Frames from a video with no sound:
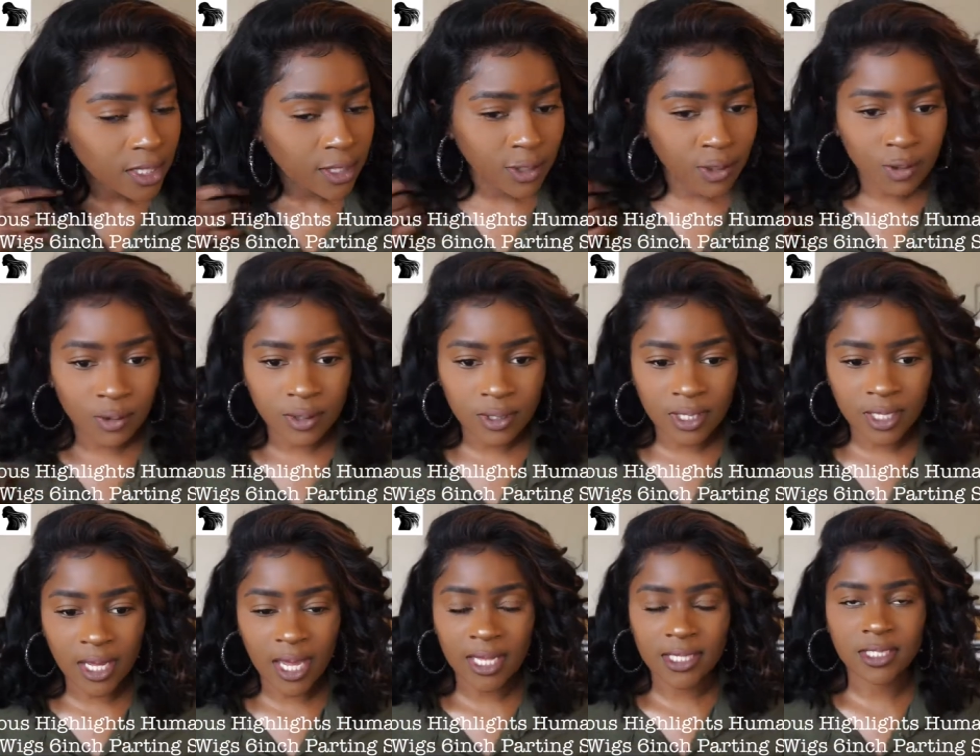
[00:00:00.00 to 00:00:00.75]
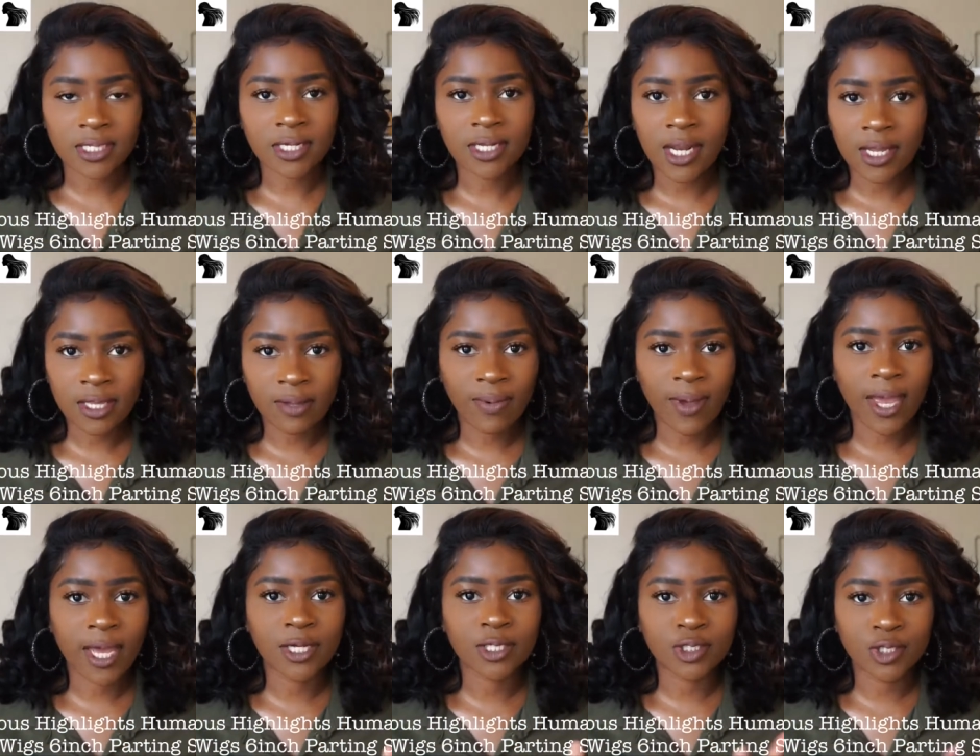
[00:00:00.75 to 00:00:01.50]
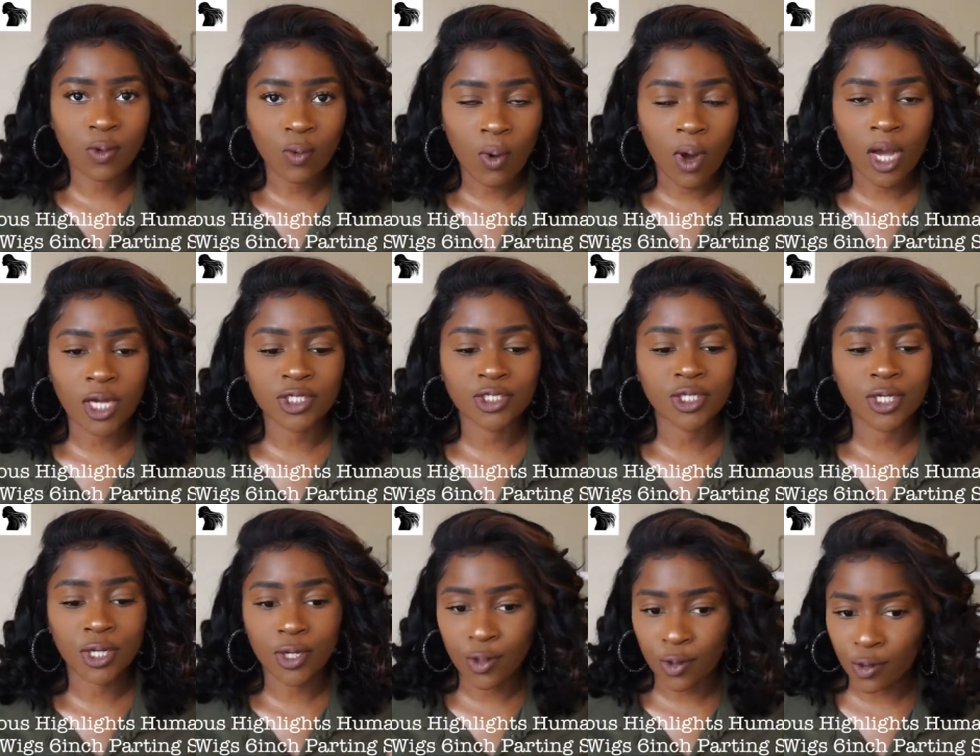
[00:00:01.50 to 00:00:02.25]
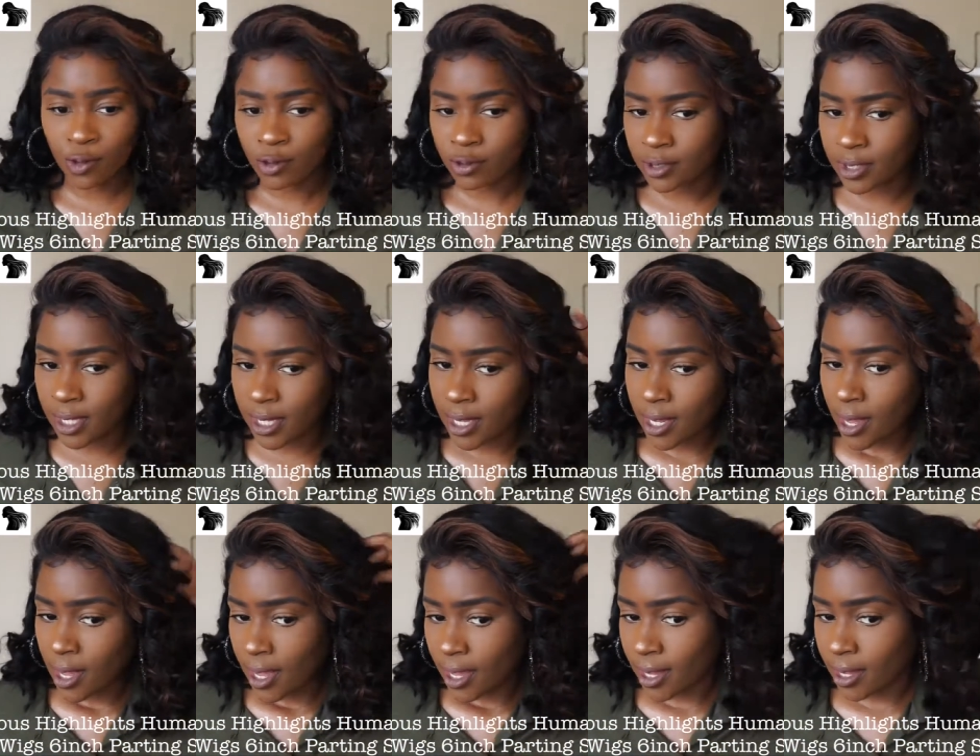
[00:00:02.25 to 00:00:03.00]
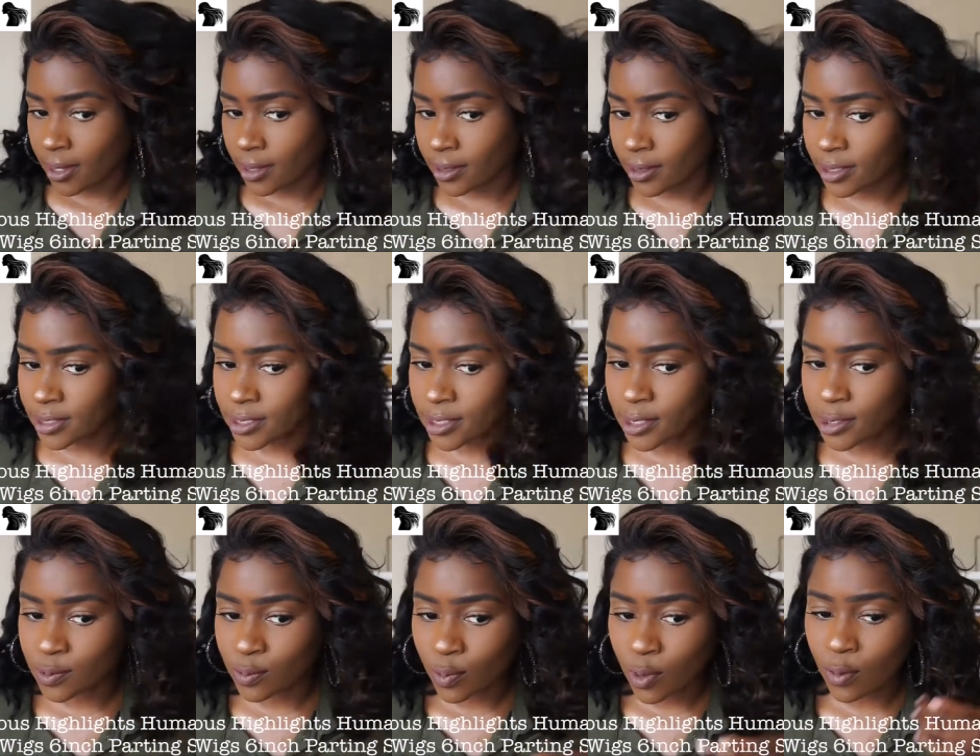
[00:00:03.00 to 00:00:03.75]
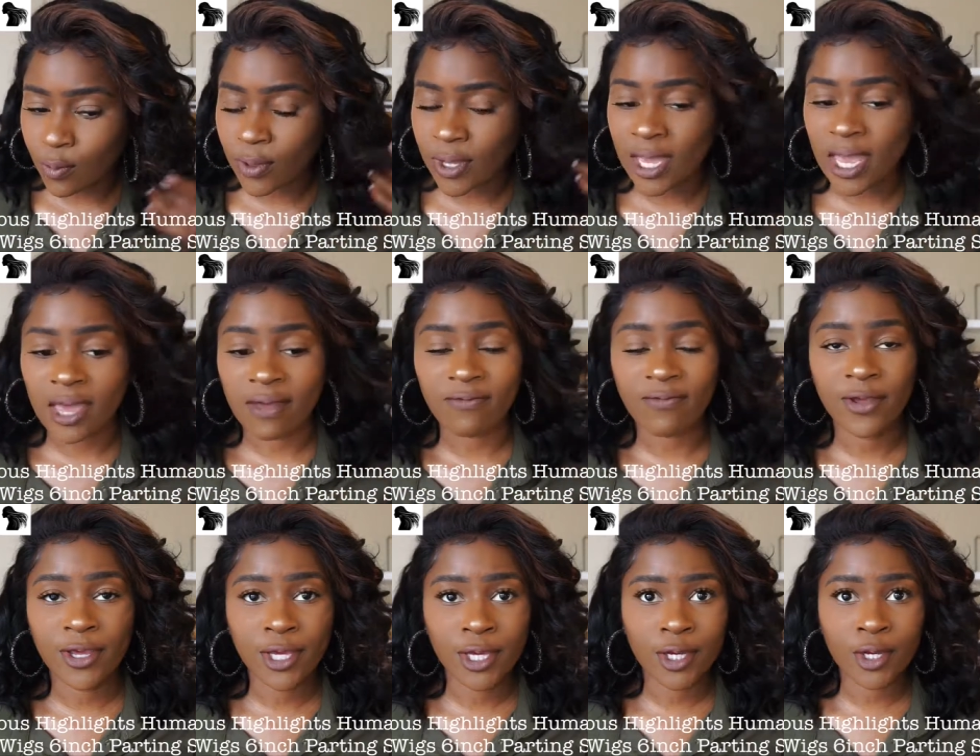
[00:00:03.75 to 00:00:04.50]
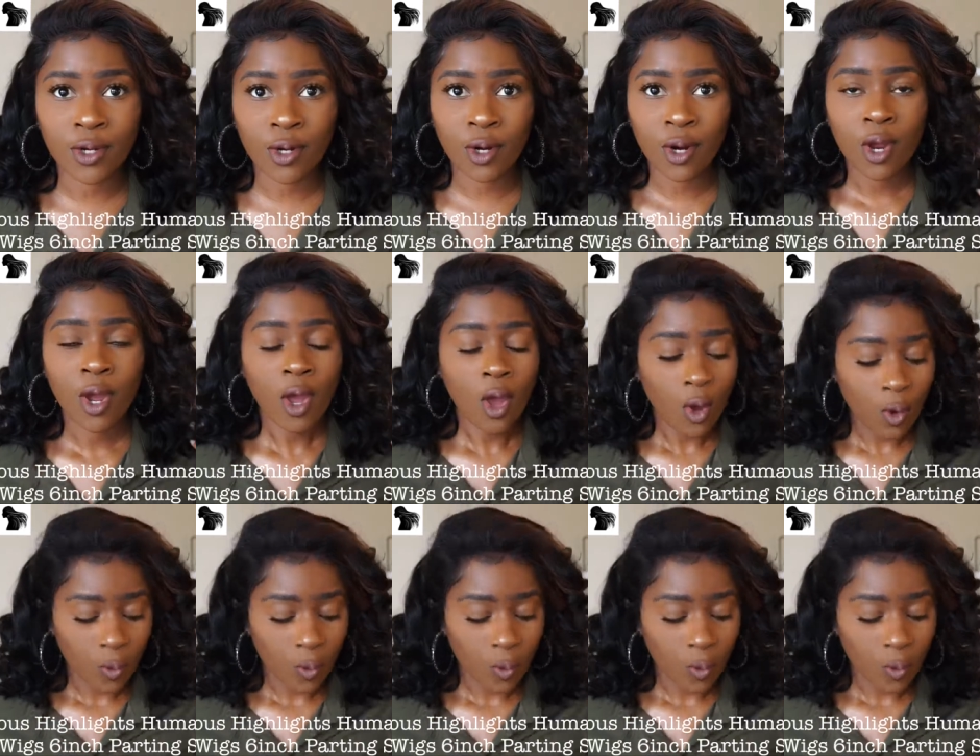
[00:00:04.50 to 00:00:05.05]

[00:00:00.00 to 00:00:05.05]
Literally, I took it out the packaging, washed it, curled it, and this is what we have here,